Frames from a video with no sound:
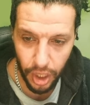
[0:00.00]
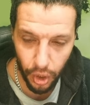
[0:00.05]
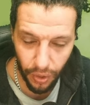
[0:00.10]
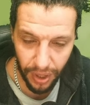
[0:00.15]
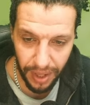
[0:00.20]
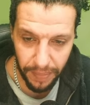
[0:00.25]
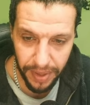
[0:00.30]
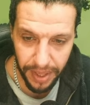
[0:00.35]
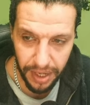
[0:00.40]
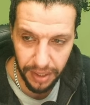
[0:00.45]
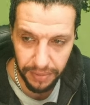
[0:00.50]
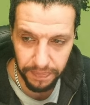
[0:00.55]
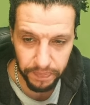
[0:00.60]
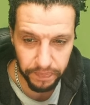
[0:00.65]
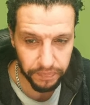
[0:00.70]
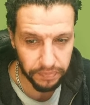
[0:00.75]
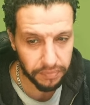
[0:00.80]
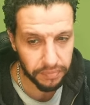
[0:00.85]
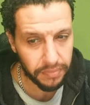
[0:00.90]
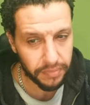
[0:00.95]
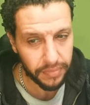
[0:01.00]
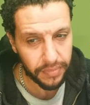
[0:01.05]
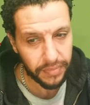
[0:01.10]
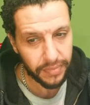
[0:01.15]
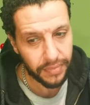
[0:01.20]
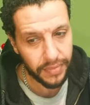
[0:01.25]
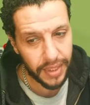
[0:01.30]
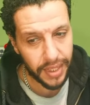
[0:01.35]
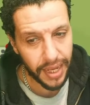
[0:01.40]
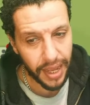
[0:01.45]
You know what I mean?
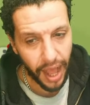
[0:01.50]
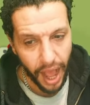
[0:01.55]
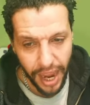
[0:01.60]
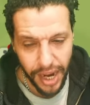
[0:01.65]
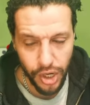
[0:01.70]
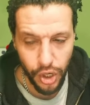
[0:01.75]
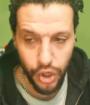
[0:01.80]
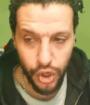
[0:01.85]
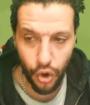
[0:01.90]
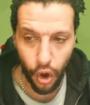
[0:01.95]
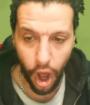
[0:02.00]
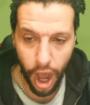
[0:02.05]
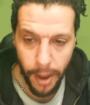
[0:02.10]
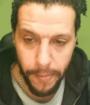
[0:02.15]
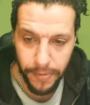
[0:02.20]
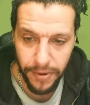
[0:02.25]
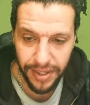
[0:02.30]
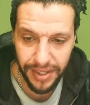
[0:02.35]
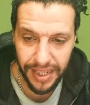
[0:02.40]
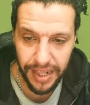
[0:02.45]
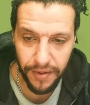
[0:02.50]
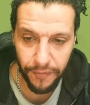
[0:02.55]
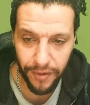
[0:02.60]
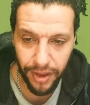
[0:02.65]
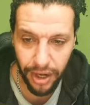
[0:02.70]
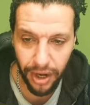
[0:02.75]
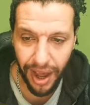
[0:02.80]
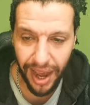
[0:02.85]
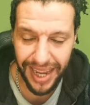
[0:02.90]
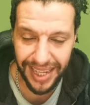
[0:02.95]
I don't know. I personally
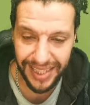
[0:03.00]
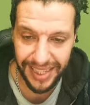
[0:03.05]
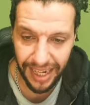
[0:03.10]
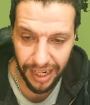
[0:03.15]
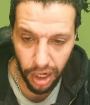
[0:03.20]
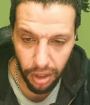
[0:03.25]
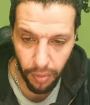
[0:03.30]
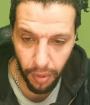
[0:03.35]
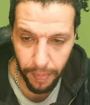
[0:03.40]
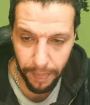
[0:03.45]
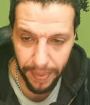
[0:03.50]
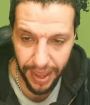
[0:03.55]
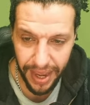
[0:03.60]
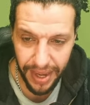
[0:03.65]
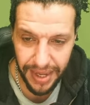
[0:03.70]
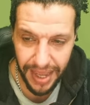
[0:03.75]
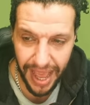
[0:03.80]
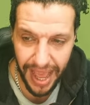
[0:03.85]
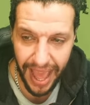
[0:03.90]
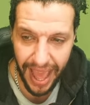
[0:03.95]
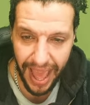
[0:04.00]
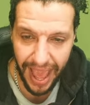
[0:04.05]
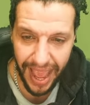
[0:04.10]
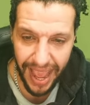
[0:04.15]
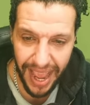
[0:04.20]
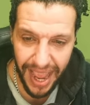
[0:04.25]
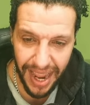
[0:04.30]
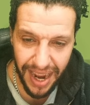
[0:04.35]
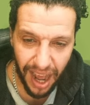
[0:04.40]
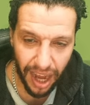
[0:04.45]
feel like it's a little bit big,
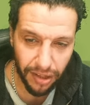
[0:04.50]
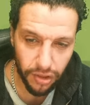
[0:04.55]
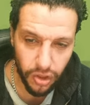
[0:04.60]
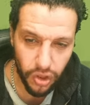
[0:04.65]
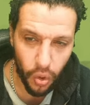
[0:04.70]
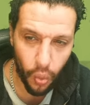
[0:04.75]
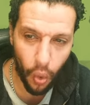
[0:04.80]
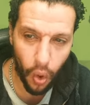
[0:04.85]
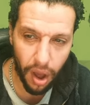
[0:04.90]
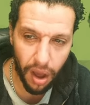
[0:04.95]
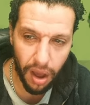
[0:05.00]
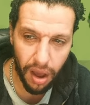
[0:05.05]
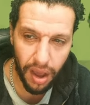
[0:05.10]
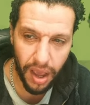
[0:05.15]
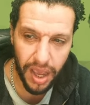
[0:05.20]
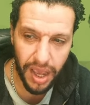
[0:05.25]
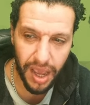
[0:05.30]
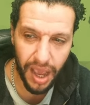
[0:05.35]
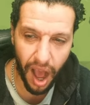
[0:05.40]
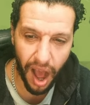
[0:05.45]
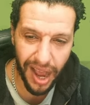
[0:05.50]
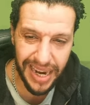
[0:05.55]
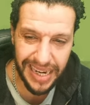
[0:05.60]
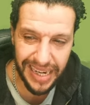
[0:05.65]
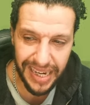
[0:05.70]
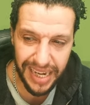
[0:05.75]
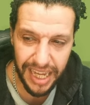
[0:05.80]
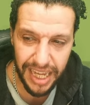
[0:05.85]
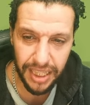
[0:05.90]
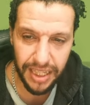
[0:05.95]
and I don't know why
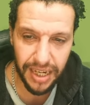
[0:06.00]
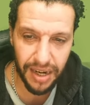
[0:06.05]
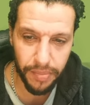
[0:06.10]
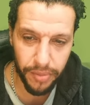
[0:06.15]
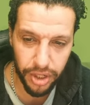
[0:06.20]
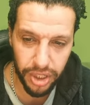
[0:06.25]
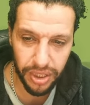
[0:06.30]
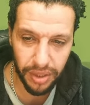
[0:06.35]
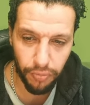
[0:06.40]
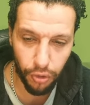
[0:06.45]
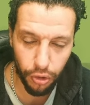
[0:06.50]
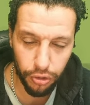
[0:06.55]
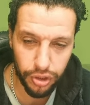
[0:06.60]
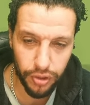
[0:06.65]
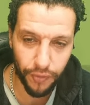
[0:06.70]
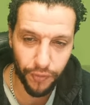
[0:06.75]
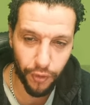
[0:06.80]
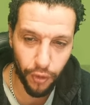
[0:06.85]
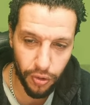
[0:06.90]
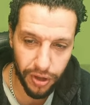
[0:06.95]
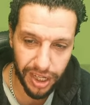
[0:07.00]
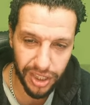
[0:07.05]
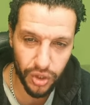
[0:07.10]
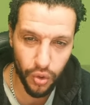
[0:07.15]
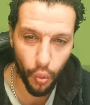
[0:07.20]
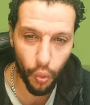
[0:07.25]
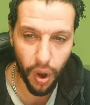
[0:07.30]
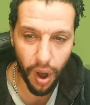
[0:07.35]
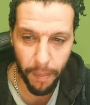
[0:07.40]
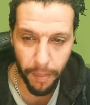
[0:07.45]
I need an emergable to
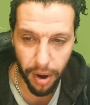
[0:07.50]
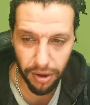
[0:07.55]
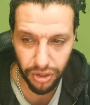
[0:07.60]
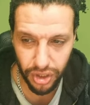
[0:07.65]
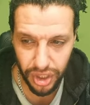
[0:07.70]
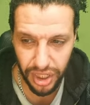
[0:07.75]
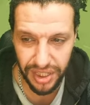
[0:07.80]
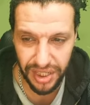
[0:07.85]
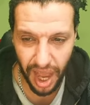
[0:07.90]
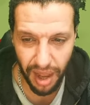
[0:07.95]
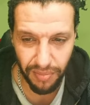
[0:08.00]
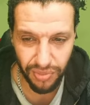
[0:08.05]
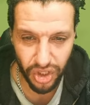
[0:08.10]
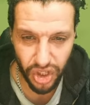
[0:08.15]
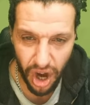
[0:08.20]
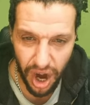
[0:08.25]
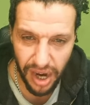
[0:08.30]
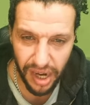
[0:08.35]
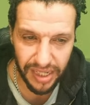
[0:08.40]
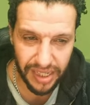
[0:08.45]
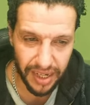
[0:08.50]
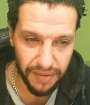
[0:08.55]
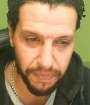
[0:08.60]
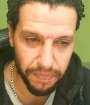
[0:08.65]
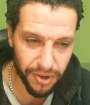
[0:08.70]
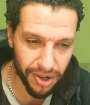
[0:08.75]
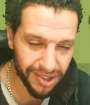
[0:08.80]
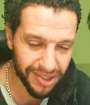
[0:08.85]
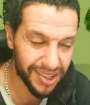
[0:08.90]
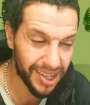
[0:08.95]
focus on what marches I'm
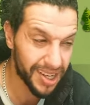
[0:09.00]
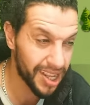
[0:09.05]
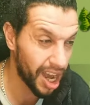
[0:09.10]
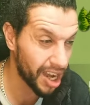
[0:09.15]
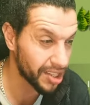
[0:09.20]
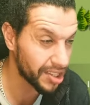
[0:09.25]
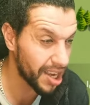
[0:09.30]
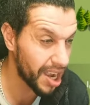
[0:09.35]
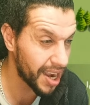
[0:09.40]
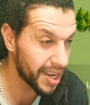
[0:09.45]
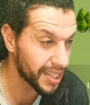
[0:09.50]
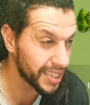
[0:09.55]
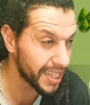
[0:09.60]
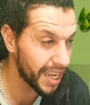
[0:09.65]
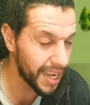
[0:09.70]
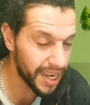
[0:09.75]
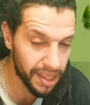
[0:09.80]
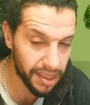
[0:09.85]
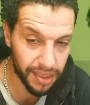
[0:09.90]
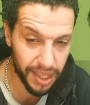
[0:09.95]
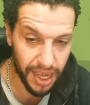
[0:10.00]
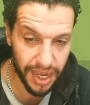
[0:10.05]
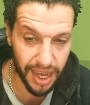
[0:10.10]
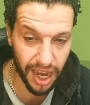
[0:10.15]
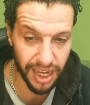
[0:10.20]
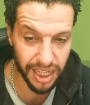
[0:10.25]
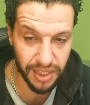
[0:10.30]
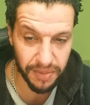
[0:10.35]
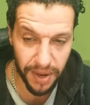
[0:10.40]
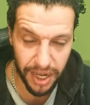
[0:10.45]
targeting. Personally, I target
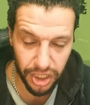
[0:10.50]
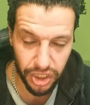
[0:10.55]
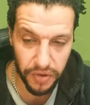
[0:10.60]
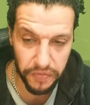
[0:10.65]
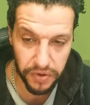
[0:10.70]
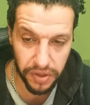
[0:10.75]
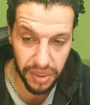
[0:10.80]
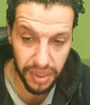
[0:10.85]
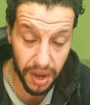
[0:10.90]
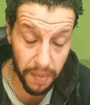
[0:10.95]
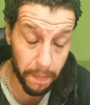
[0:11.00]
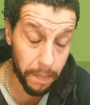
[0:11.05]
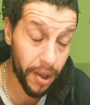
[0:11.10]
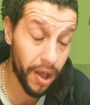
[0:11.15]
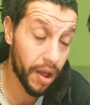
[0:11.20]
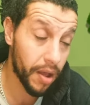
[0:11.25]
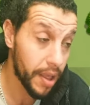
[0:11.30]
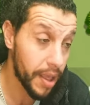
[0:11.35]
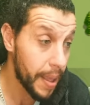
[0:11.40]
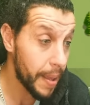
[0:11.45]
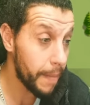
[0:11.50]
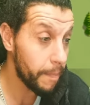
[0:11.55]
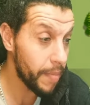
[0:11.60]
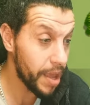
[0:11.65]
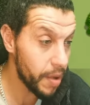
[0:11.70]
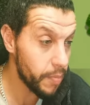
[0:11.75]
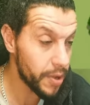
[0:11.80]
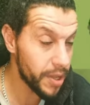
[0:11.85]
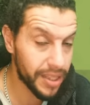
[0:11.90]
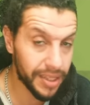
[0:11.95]
anything, I smash everything, but
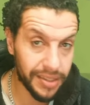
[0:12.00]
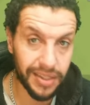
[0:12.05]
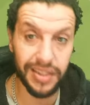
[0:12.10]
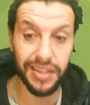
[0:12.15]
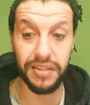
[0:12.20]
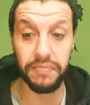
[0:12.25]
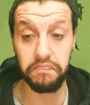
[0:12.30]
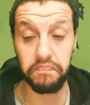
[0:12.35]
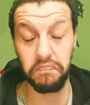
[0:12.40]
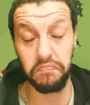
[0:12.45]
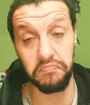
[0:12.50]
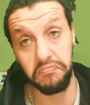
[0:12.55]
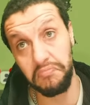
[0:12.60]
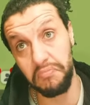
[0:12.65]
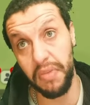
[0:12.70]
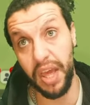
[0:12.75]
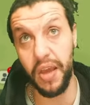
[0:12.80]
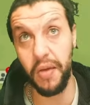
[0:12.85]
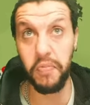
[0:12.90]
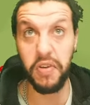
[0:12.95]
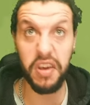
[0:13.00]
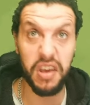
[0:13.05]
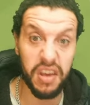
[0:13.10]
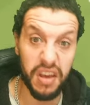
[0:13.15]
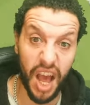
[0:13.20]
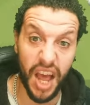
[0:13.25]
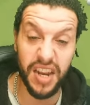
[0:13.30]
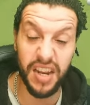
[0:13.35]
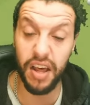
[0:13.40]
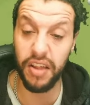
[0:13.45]
maybe this is
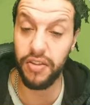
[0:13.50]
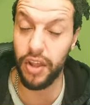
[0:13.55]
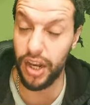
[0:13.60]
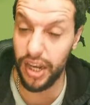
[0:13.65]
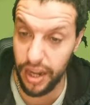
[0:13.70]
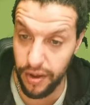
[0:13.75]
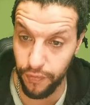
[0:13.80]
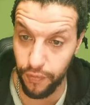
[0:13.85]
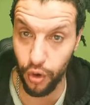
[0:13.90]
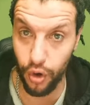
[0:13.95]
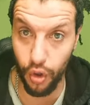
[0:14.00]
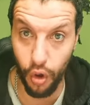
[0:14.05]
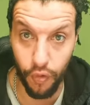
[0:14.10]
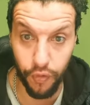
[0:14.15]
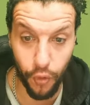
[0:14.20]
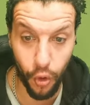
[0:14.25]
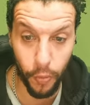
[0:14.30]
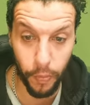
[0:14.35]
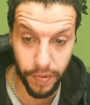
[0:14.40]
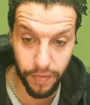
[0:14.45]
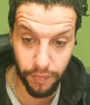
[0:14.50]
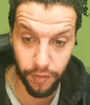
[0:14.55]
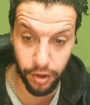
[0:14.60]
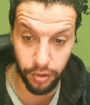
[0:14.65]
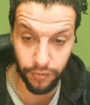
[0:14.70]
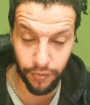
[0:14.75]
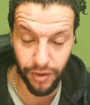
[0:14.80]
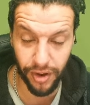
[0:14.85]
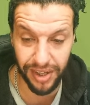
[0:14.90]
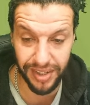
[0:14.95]
another level of open
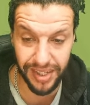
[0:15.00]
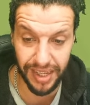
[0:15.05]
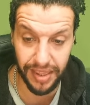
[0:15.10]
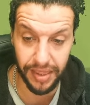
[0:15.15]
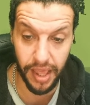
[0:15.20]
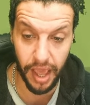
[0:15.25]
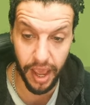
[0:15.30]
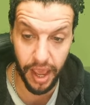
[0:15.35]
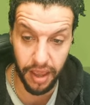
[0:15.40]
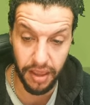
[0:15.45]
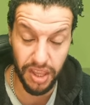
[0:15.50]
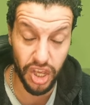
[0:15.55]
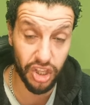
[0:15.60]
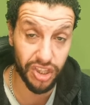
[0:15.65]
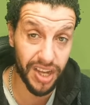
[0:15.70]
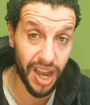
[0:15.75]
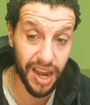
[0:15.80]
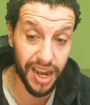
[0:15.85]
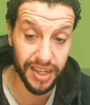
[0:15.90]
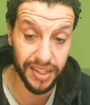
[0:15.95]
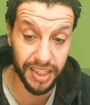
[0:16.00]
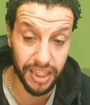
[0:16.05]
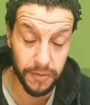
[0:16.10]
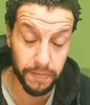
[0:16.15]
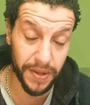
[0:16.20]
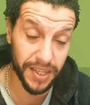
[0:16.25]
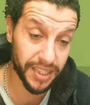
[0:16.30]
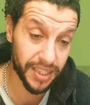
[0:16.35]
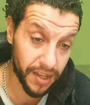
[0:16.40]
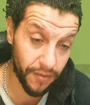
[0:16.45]
field fighting that you target
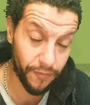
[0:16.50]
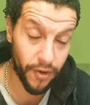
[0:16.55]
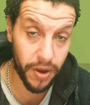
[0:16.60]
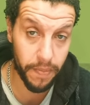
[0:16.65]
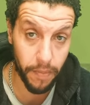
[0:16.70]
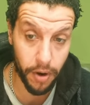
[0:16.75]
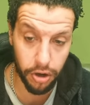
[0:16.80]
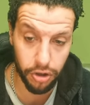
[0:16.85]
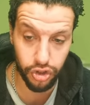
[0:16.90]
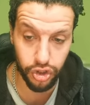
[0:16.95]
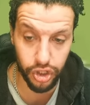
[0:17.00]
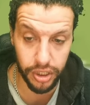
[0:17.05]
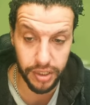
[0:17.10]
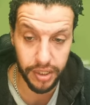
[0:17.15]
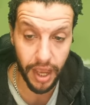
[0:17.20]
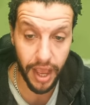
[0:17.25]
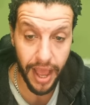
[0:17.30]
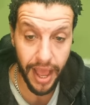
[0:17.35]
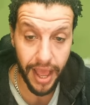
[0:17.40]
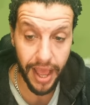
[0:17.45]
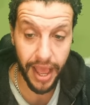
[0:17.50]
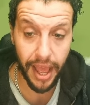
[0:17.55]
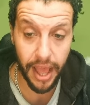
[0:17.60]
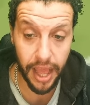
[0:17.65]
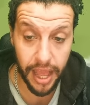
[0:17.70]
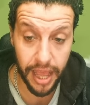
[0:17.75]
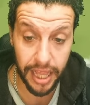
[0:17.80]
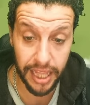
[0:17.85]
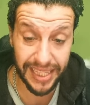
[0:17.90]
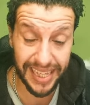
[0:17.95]
specific marches
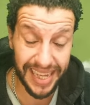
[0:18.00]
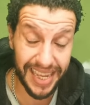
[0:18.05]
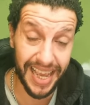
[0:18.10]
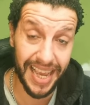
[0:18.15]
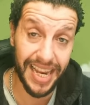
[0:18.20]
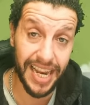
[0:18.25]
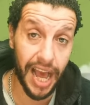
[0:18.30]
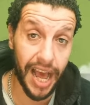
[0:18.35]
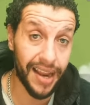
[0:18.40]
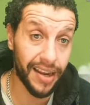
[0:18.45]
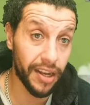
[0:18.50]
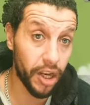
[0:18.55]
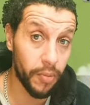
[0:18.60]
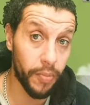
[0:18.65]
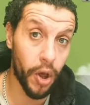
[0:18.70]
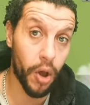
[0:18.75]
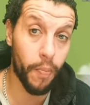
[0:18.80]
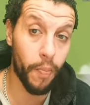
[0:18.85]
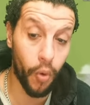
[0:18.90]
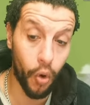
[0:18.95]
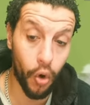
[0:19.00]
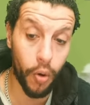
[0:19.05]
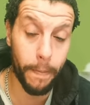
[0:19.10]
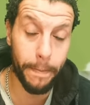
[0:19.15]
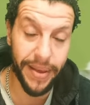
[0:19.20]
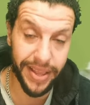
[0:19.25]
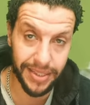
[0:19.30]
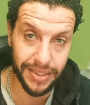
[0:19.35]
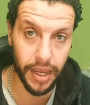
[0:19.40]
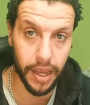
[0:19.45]
to gain a little bit
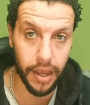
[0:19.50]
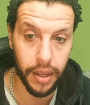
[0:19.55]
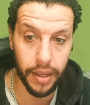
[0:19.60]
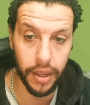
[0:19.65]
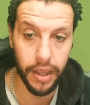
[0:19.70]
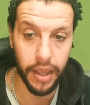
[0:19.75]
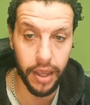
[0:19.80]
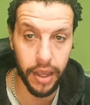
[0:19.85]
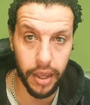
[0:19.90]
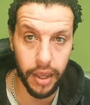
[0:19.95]
more better